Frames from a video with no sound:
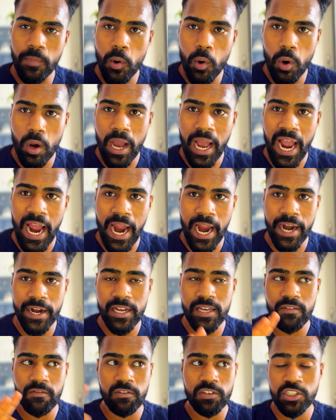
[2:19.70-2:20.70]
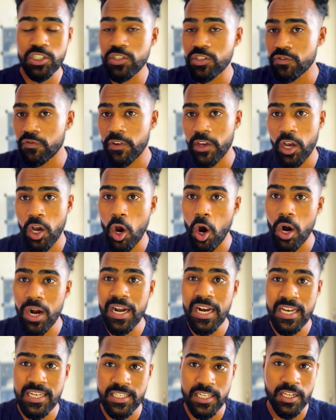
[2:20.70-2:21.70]
book and which is we call
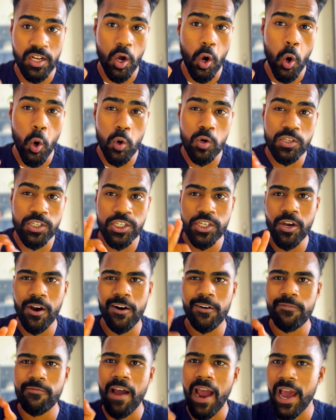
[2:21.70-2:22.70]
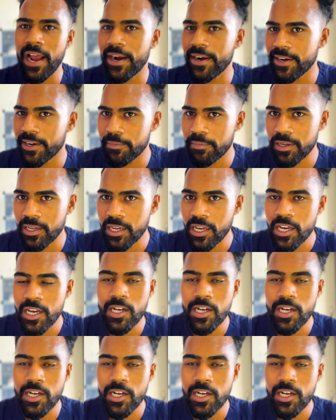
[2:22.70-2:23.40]
as an OG of anatomy.